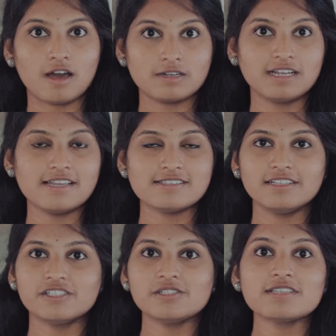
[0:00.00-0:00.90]

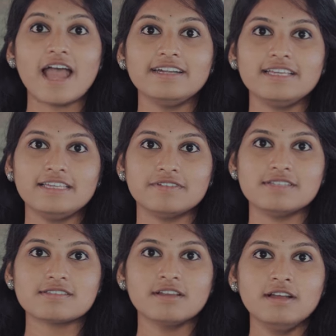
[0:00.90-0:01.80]
organizations and
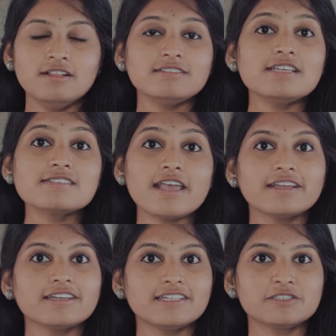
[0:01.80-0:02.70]
events. This
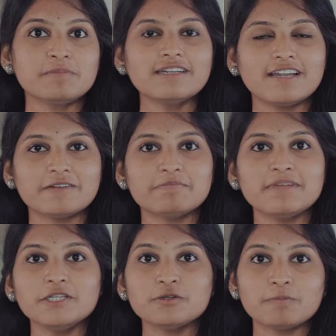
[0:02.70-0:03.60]
encouragement led
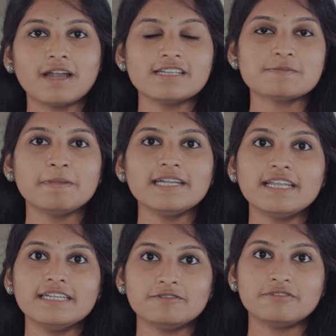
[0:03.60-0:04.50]
me to participate
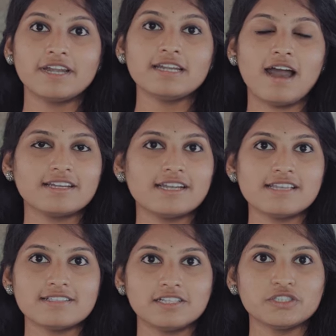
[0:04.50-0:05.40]
in different
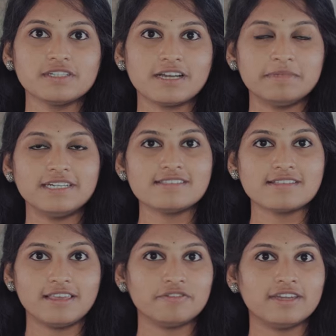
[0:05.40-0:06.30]
organization committees
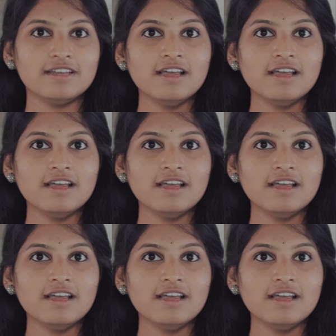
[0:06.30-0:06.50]
even.